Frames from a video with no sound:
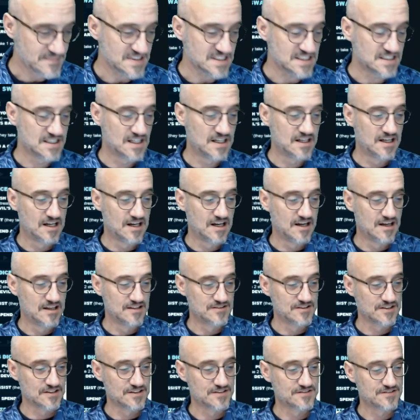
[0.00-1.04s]

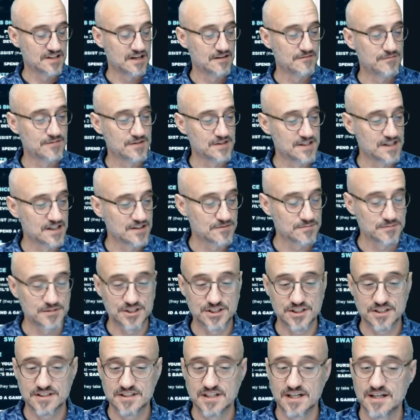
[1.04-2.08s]
until it's time for the next
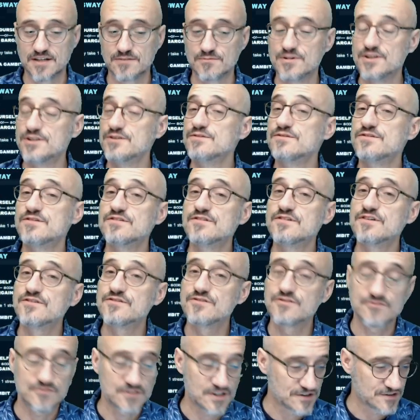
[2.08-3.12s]
mission and reduces his
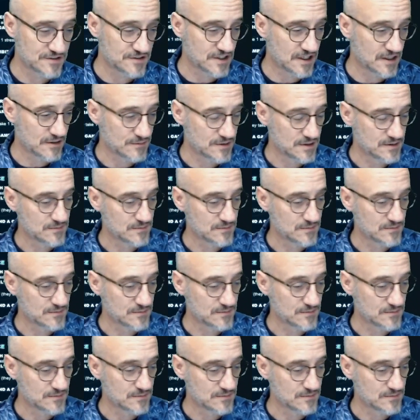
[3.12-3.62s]
stress that way.